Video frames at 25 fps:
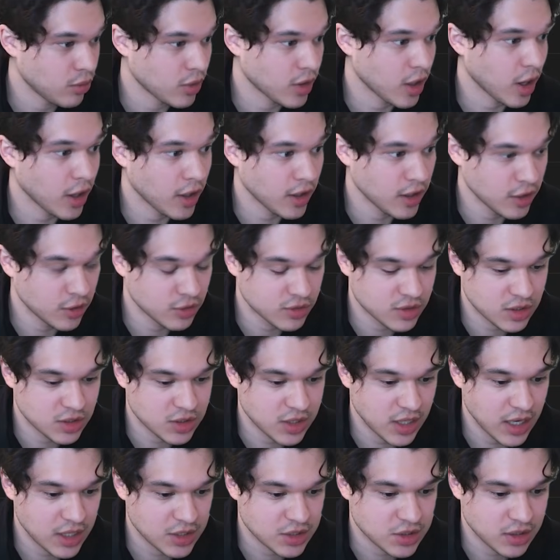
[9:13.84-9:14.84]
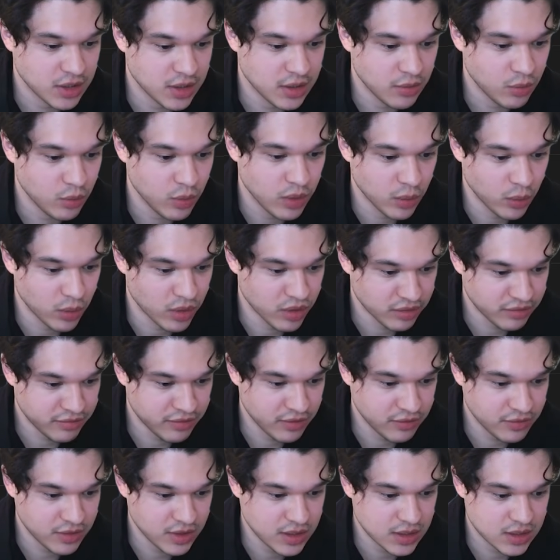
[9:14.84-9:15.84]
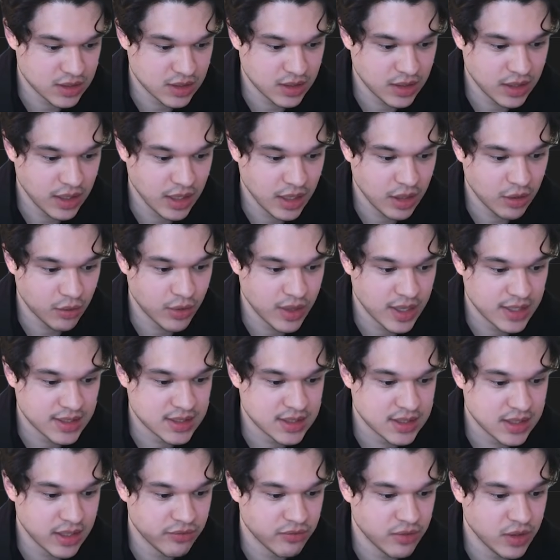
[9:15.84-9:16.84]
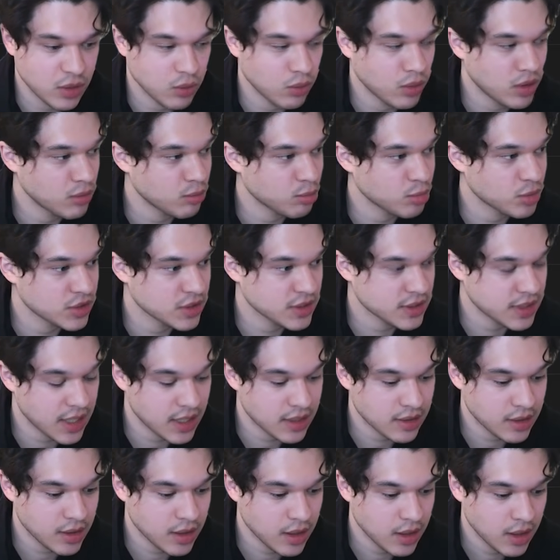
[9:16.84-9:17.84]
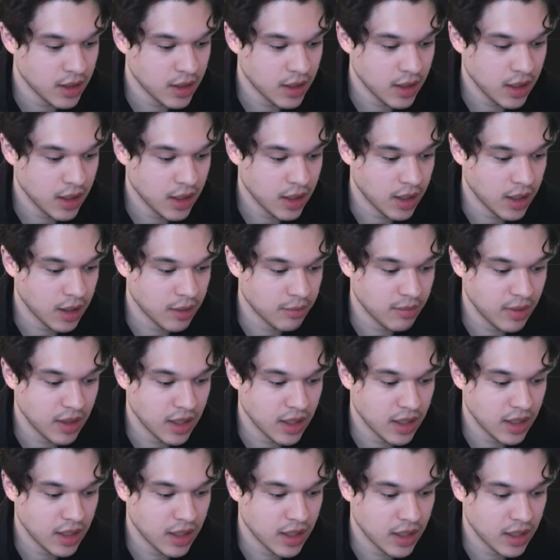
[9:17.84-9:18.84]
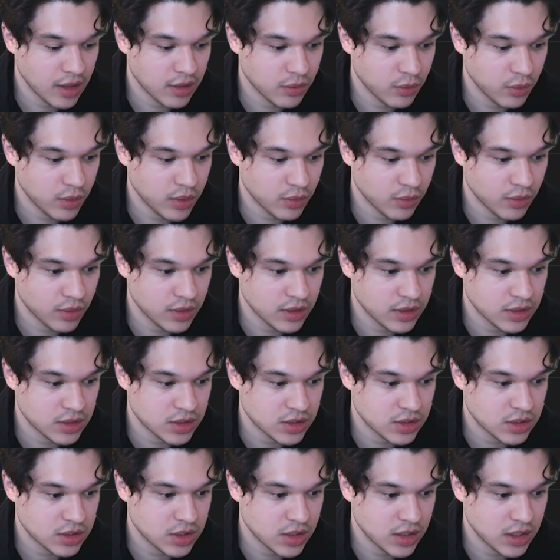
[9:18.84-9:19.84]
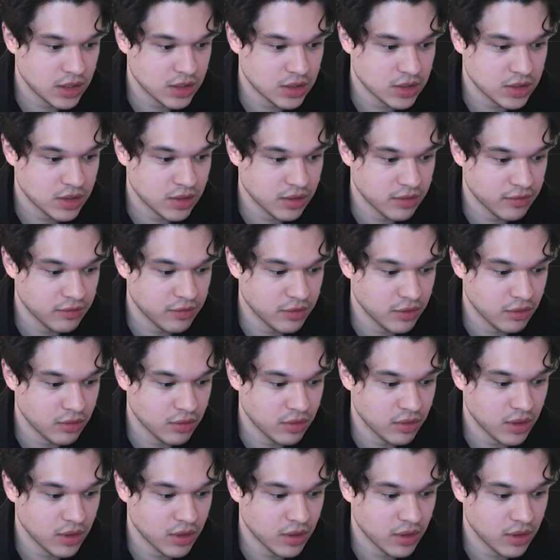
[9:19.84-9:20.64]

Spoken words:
regarding usage, actually, we were in the 50s, now we're at 71%. And we really just changed a few